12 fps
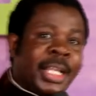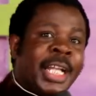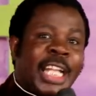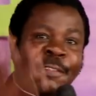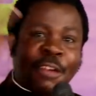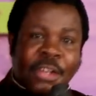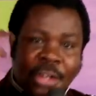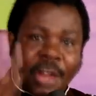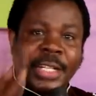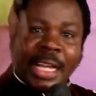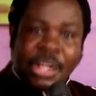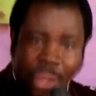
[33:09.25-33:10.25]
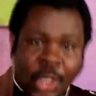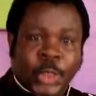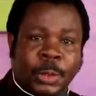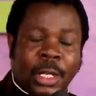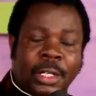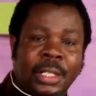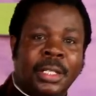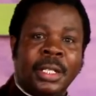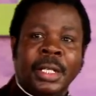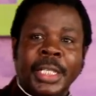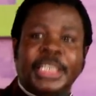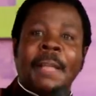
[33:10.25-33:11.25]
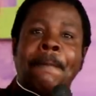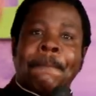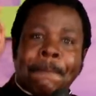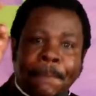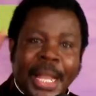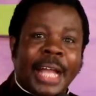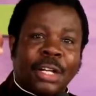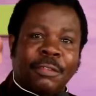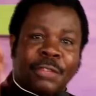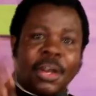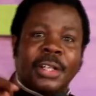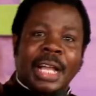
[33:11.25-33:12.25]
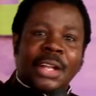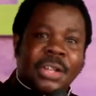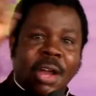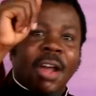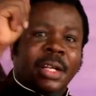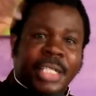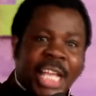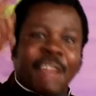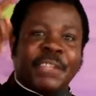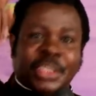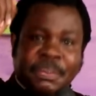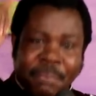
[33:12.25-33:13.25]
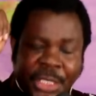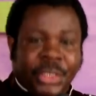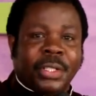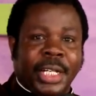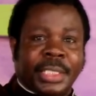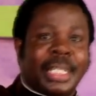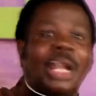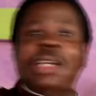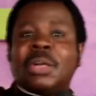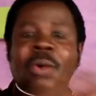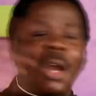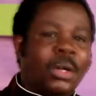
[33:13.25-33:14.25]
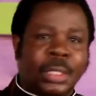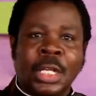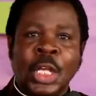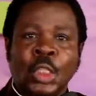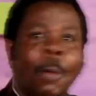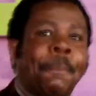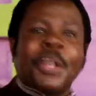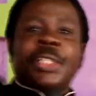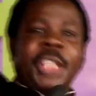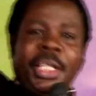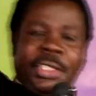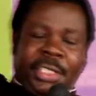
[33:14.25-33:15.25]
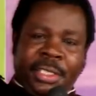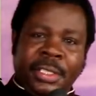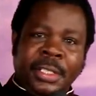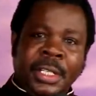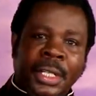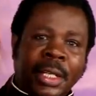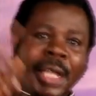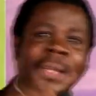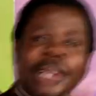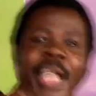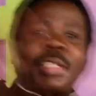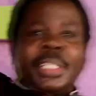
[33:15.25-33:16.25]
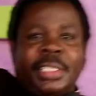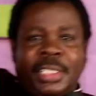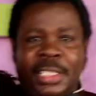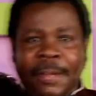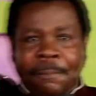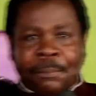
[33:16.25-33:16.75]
They forgot the gospel is the plan of God that God gave his missionaries around the world to preach it and raise it.